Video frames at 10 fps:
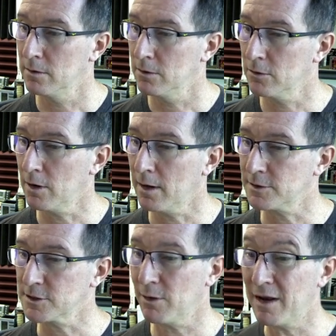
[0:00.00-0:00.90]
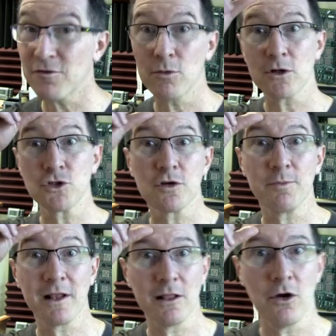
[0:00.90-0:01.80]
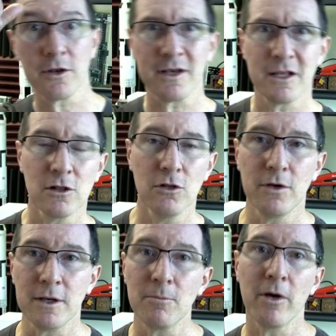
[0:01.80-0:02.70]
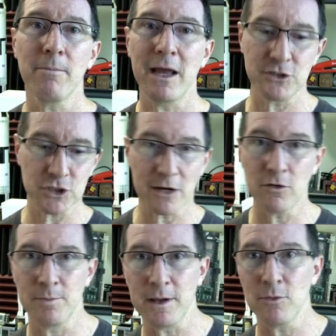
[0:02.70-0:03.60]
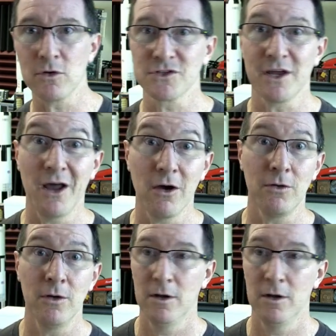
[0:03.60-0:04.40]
All right, so everyone should have been alerted, including my main channel people, because I know